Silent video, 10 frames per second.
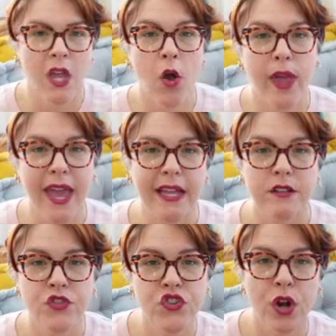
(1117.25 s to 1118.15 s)
Okay,
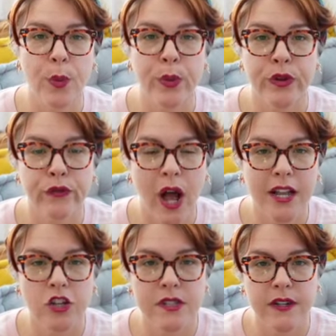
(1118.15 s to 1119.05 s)
so you've
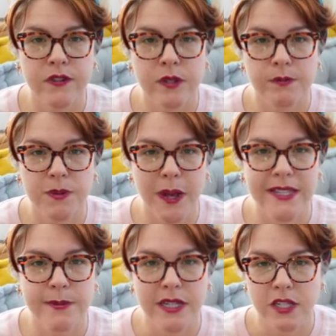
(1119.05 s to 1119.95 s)
gotten yourself some
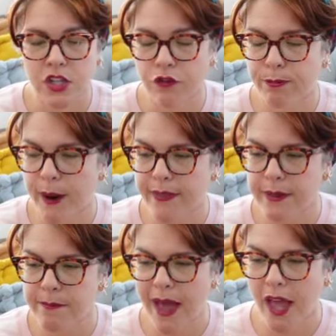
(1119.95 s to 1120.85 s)
specimens. You've brought
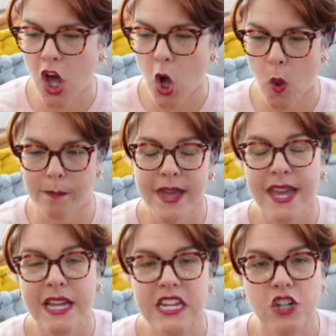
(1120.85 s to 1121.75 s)
them back home.
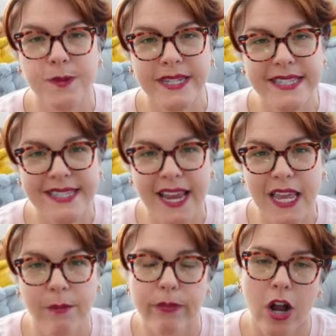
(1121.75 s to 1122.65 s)
Here's my
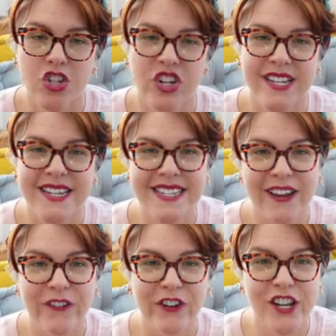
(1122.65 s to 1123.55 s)
second project
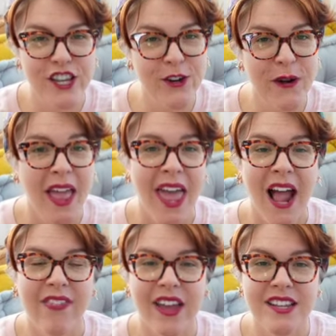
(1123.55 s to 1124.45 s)
idea for you,
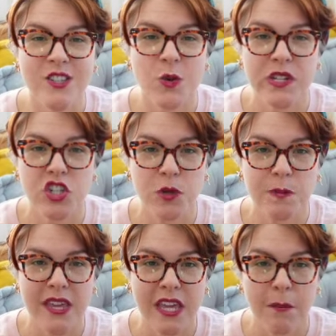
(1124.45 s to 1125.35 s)
and that is going to
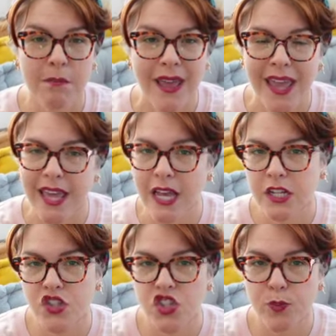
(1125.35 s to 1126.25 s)
be
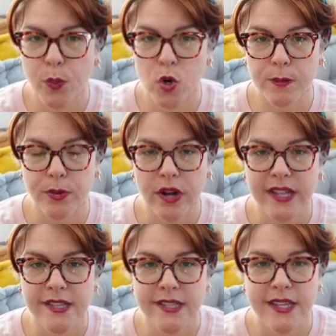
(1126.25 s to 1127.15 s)
making spore
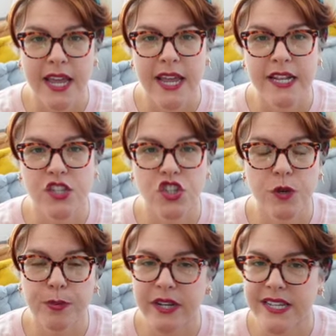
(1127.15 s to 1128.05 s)
prints. It's
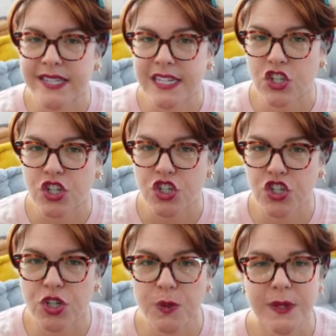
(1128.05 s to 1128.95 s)
super easy to
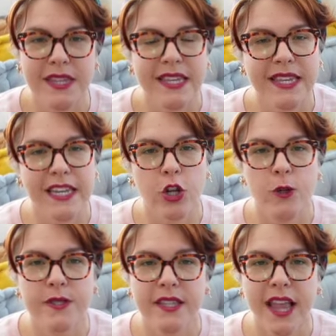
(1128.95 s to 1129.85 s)
do. The
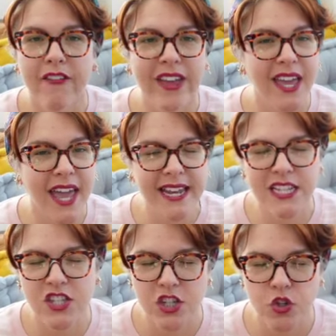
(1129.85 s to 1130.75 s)
kiddos love it, and
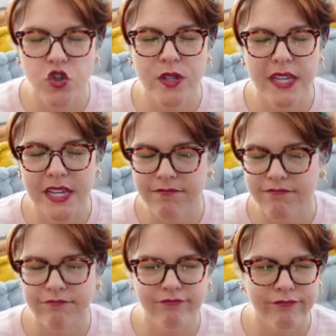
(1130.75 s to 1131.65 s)
it's
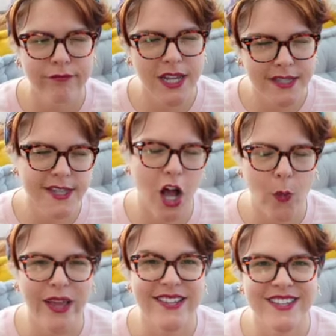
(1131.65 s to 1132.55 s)

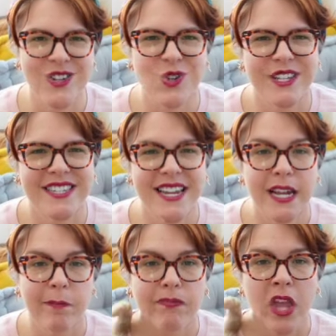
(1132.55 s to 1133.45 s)
always
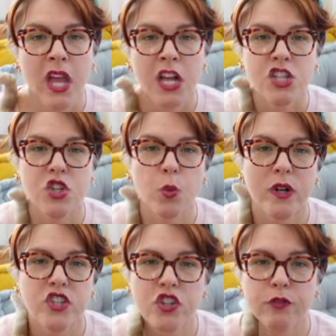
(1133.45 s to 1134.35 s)
interesting. So
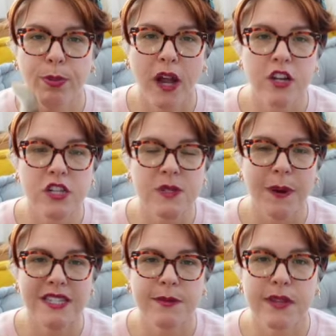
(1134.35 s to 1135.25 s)
once you've brought your
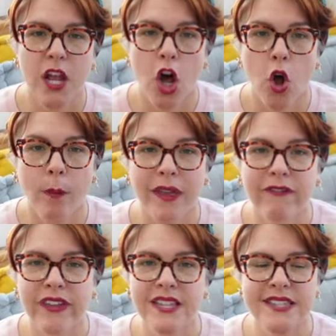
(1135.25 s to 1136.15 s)
specimen home,
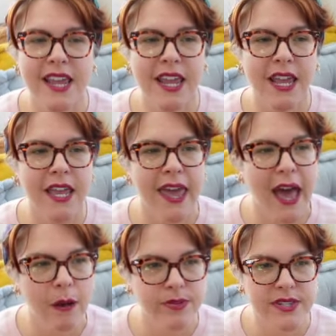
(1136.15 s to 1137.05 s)
if it's a
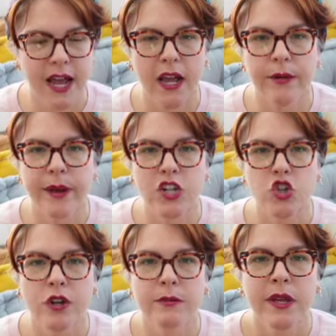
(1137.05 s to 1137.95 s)
cap style
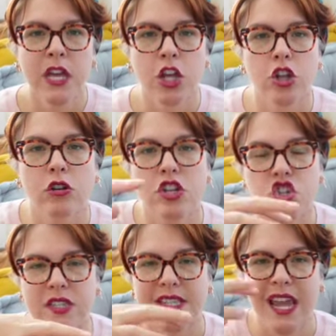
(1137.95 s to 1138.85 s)
mushroom, you could
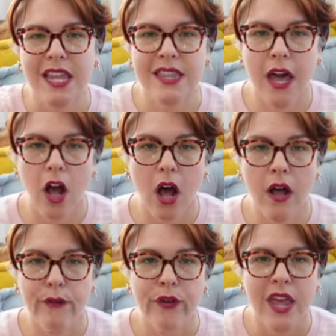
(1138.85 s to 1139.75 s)
just take that
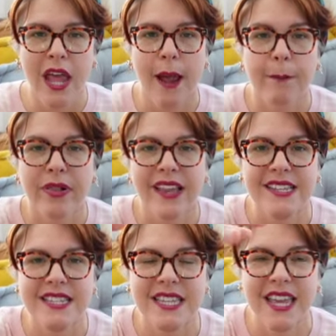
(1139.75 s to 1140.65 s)
off and
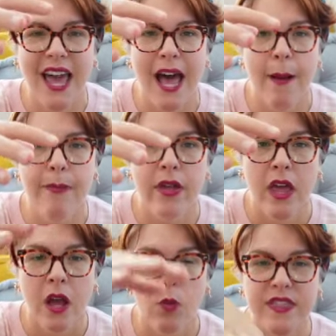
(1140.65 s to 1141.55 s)
place the cap
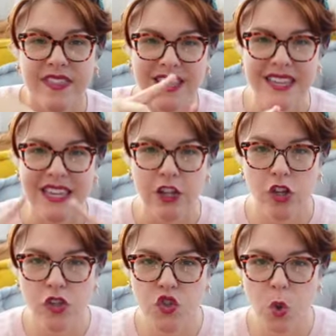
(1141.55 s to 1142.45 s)
with the gills